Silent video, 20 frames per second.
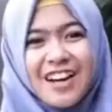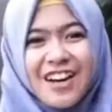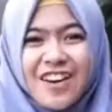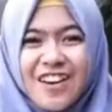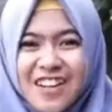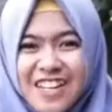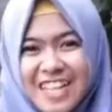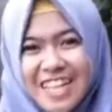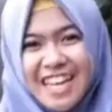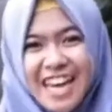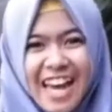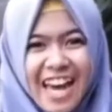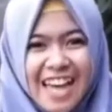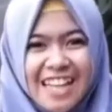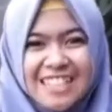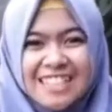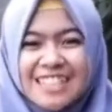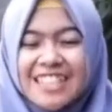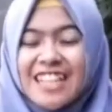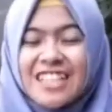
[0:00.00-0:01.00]
Okay
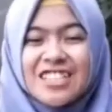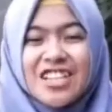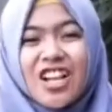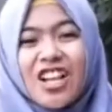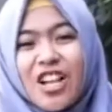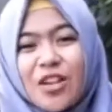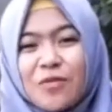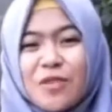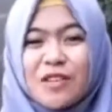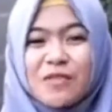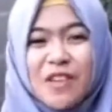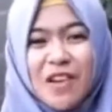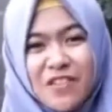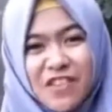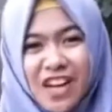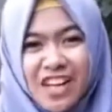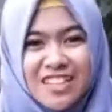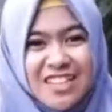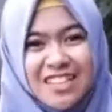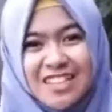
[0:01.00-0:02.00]
guys, that's all about my
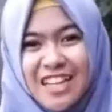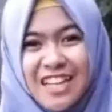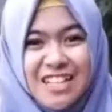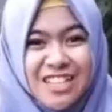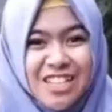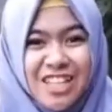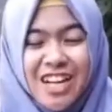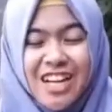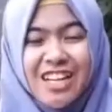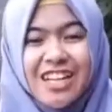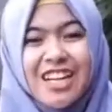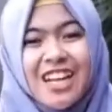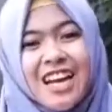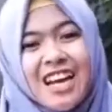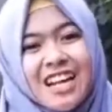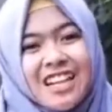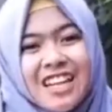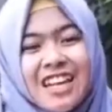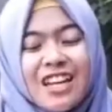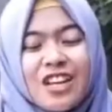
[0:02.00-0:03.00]
presentation.
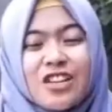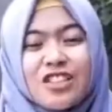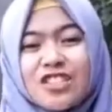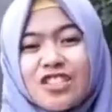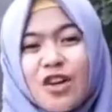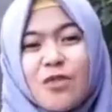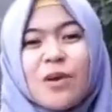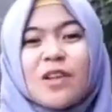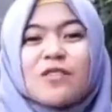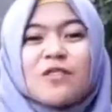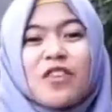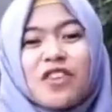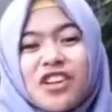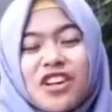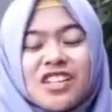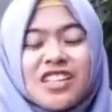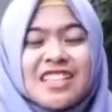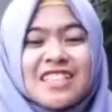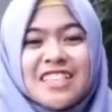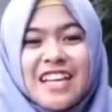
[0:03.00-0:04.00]
Thank you so much for
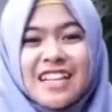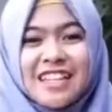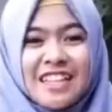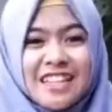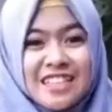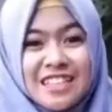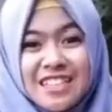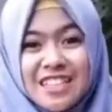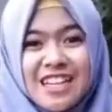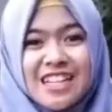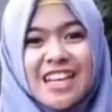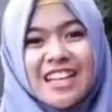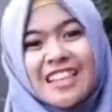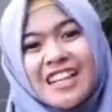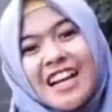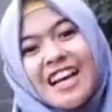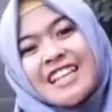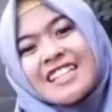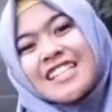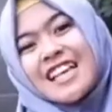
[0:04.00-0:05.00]
your attention. And the
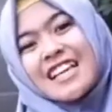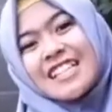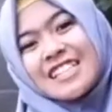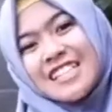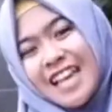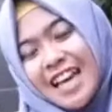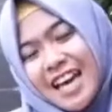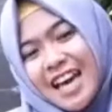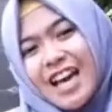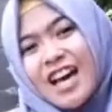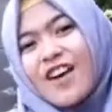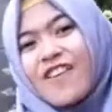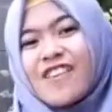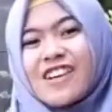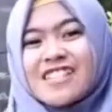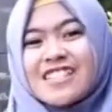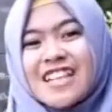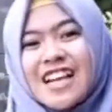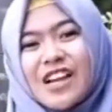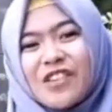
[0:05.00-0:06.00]
last I say,
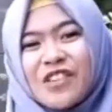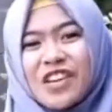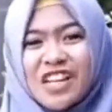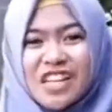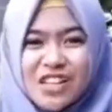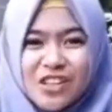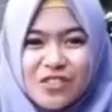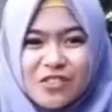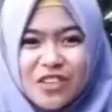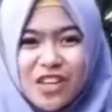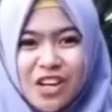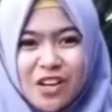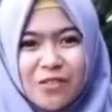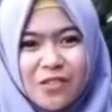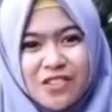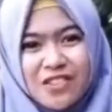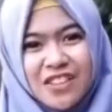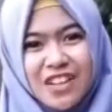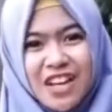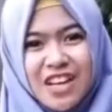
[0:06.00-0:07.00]
wassalamualaikum
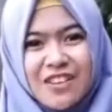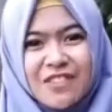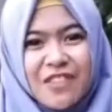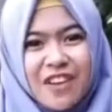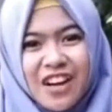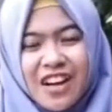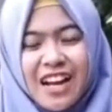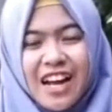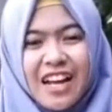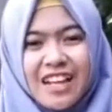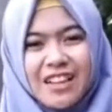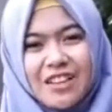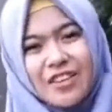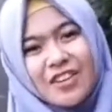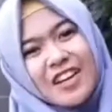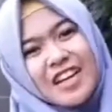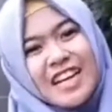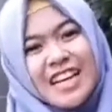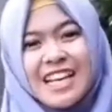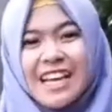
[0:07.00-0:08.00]
warahmatullahi wabarakatuh.
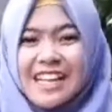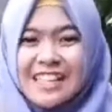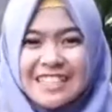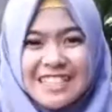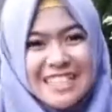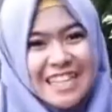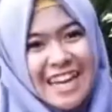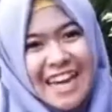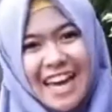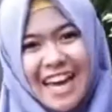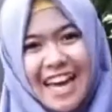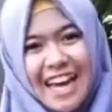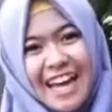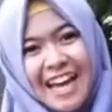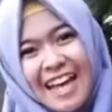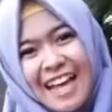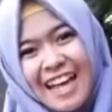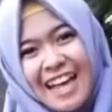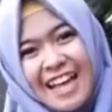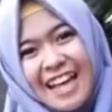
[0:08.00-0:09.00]
And see
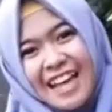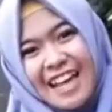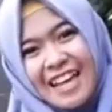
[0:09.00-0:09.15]
ya!